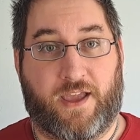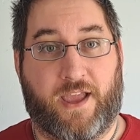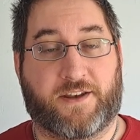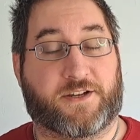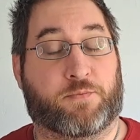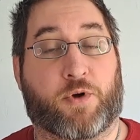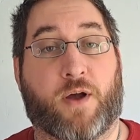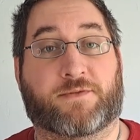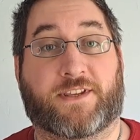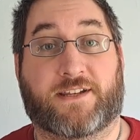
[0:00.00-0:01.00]
and she
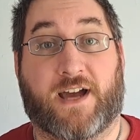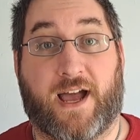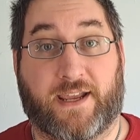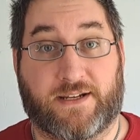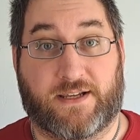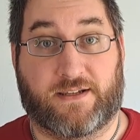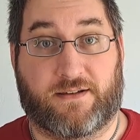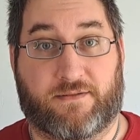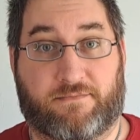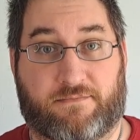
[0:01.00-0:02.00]
promptly died.
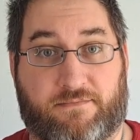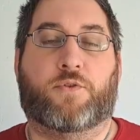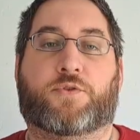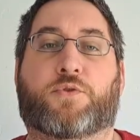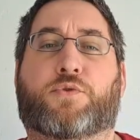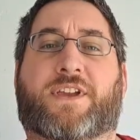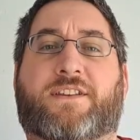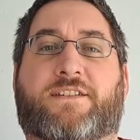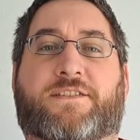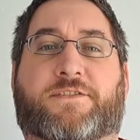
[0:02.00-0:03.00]
Who
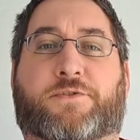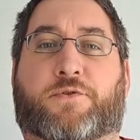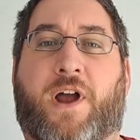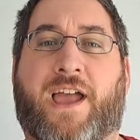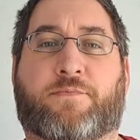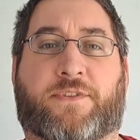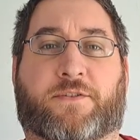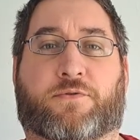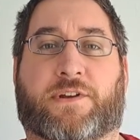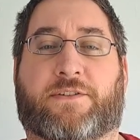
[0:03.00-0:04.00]
can describe the
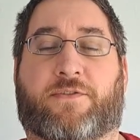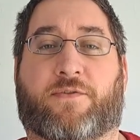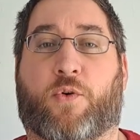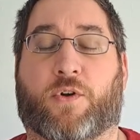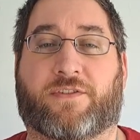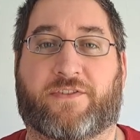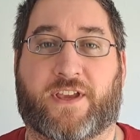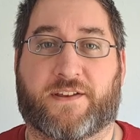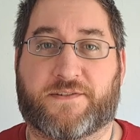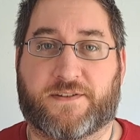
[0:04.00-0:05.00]
grief of
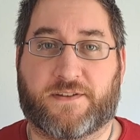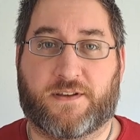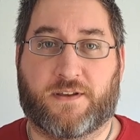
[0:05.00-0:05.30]
Orpheus?